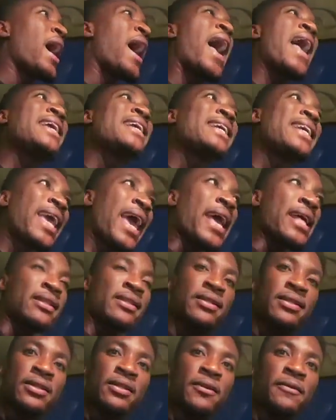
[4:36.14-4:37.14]
I get
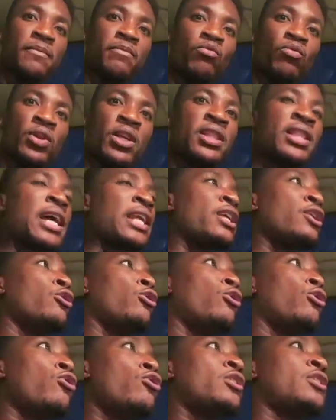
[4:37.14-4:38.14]
that it
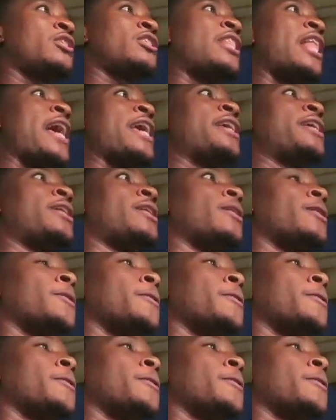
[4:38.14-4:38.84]
looks like